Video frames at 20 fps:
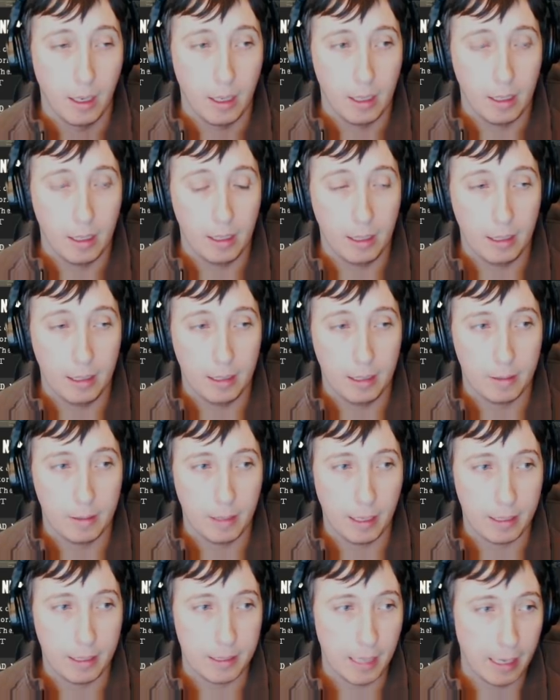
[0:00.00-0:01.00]

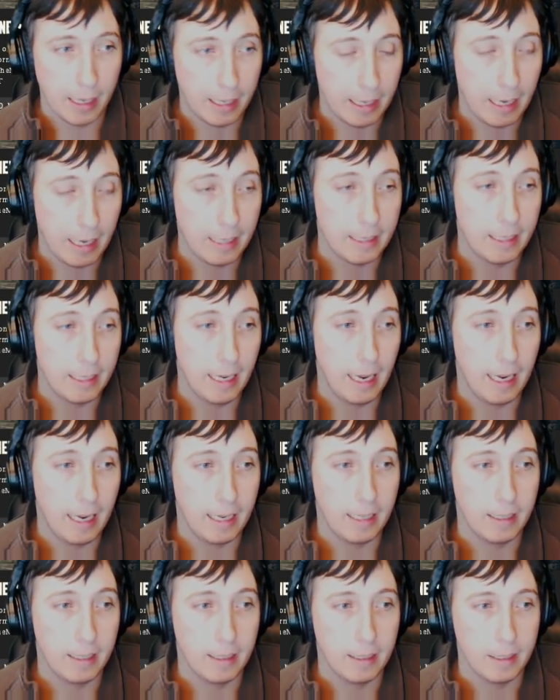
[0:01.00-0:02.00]
Like signing
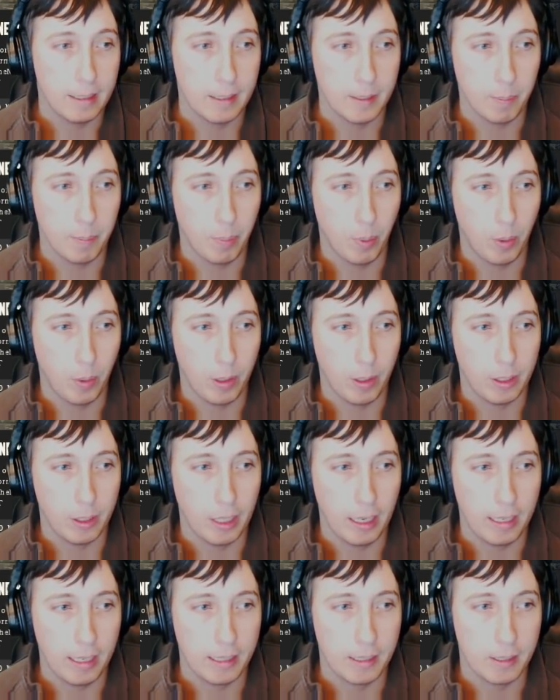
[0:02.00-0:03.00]
NDA is important
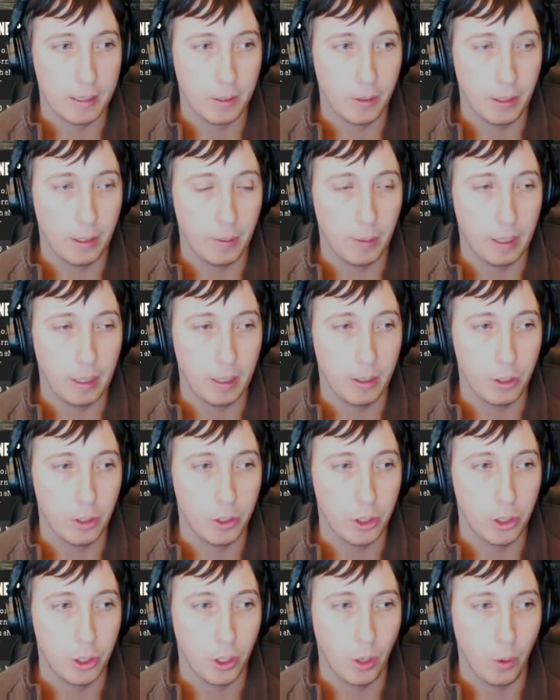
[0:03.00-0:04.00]
to us, so that we can
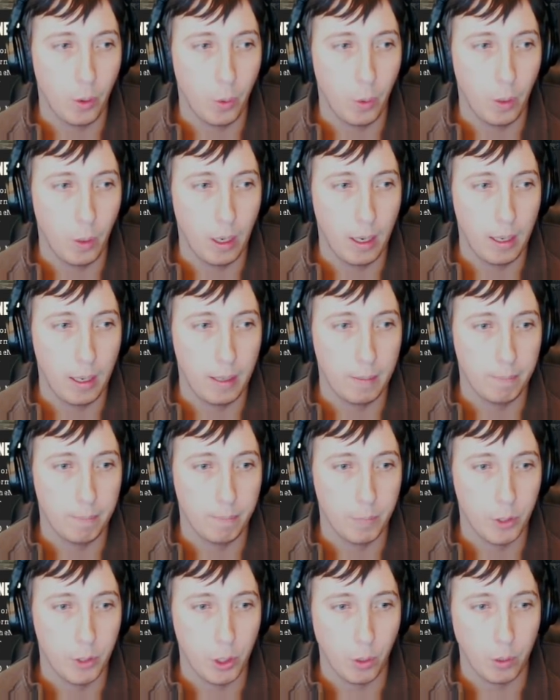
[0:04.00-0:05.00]
show
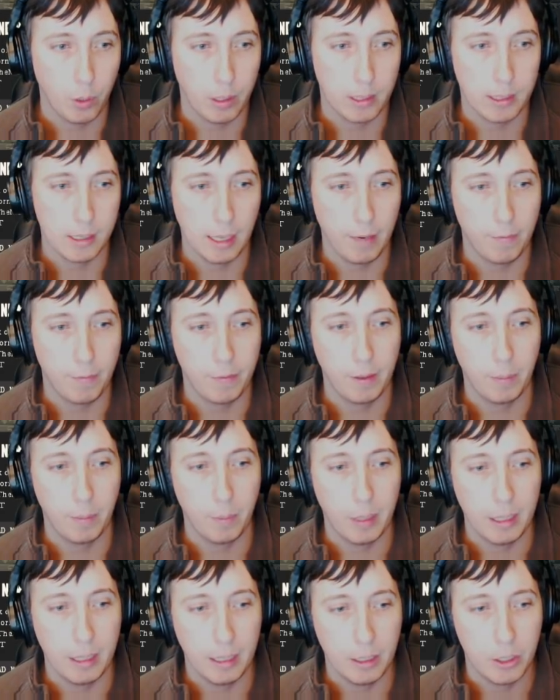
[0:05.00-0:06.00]
the stuff that
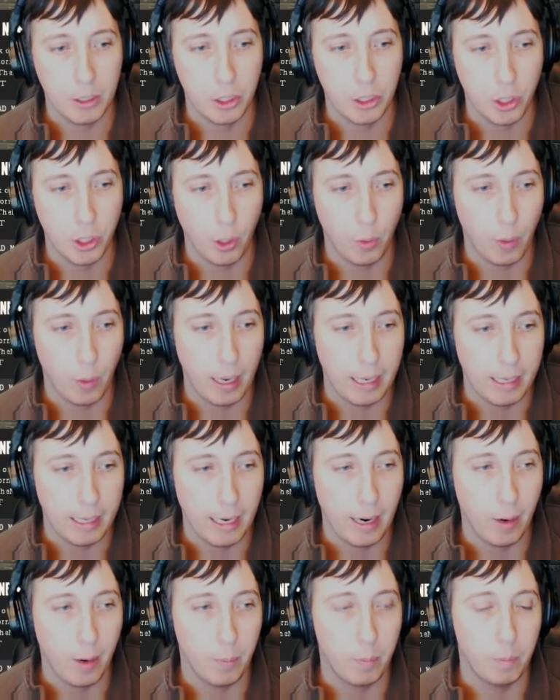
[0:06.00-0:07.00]
we need to show right
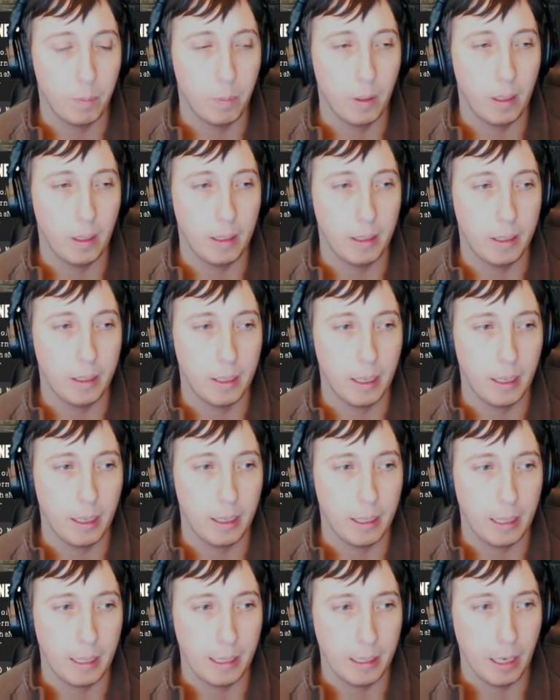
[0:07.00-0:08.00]
now, and
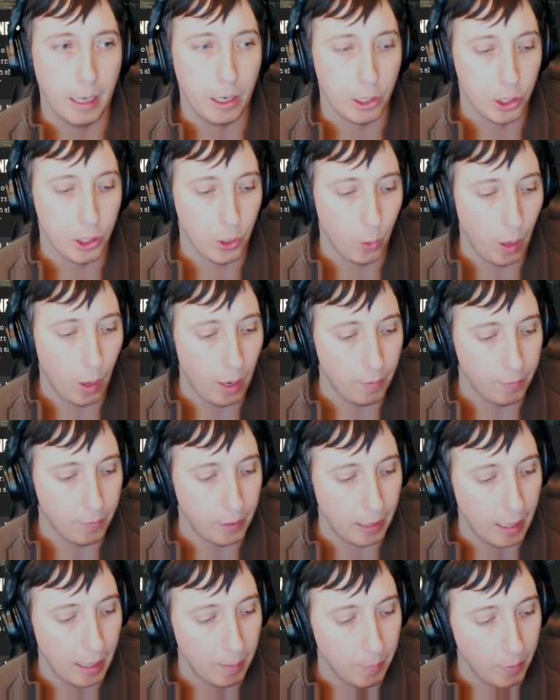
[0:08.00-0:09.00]
not show off
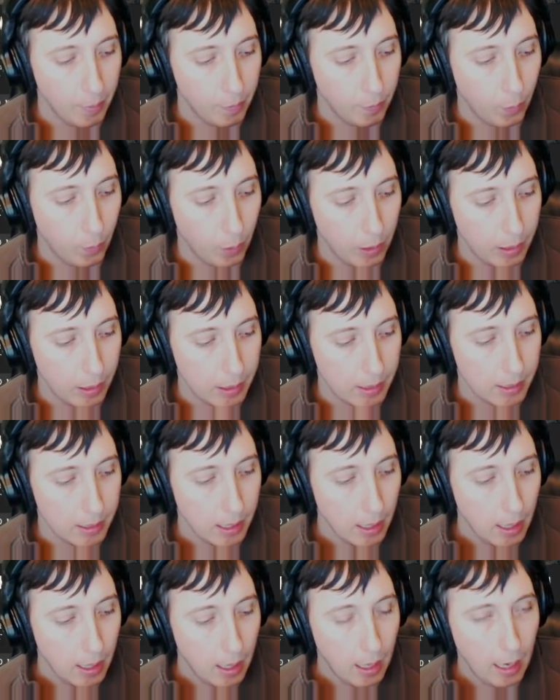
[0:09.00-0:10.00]
the game before it's
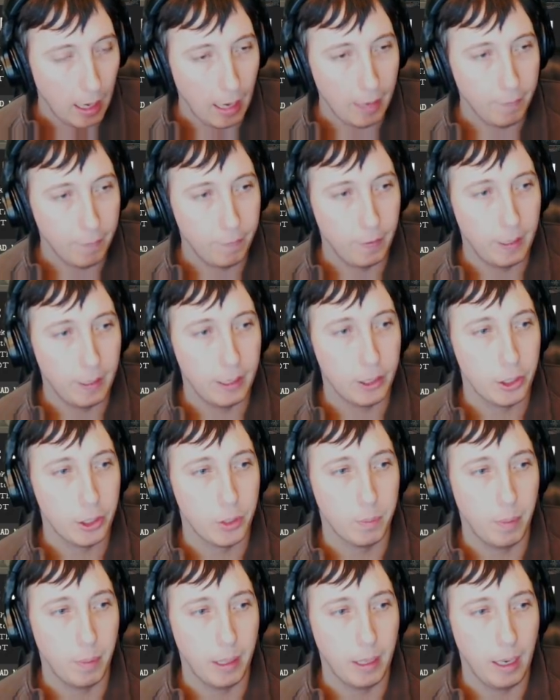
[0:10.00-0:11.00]

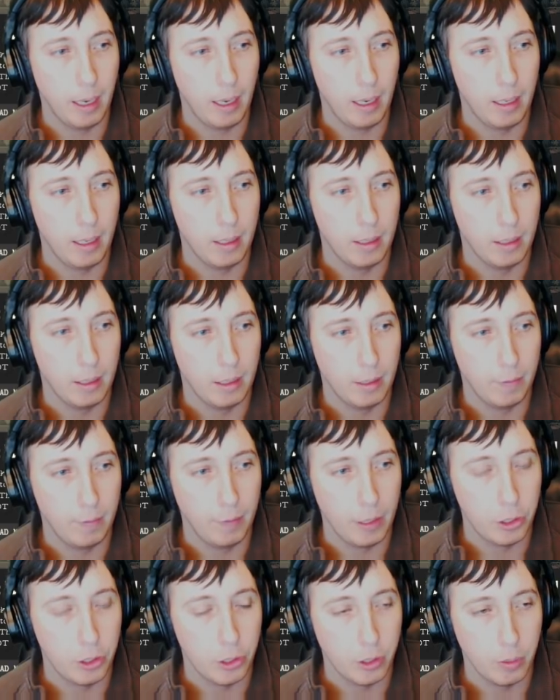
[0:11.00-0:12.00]
unfinished. But
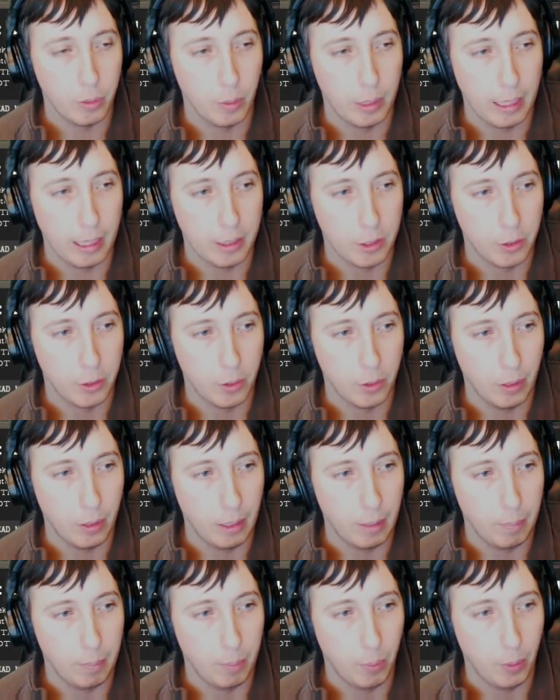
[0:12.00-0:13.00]
eventually we'll get to
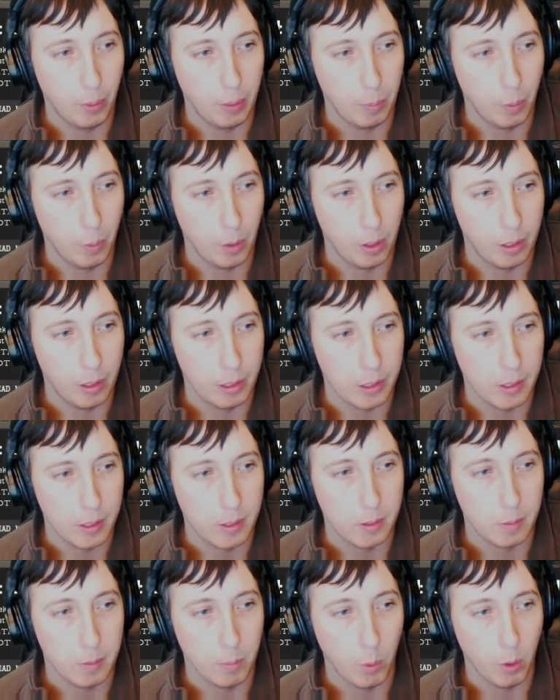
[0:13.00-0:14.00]
a point where
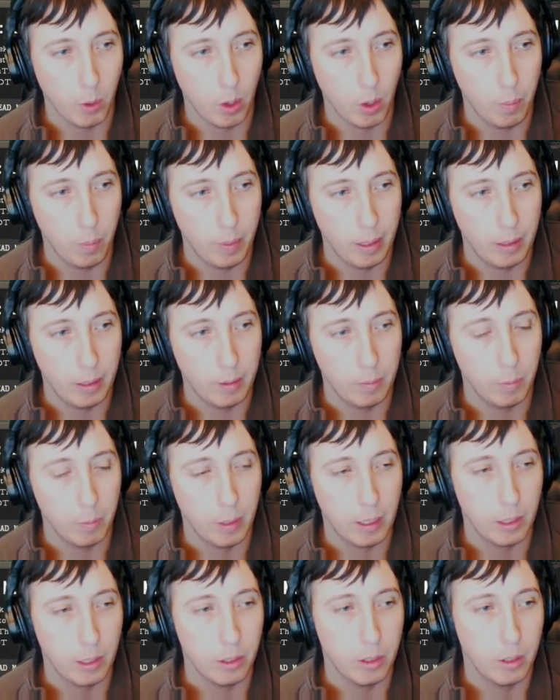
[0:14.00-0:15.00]
it's more open and we
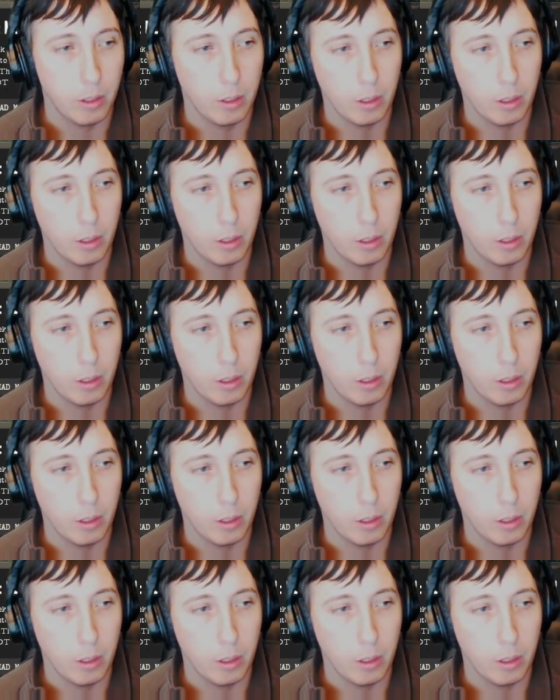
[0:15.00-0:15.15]
can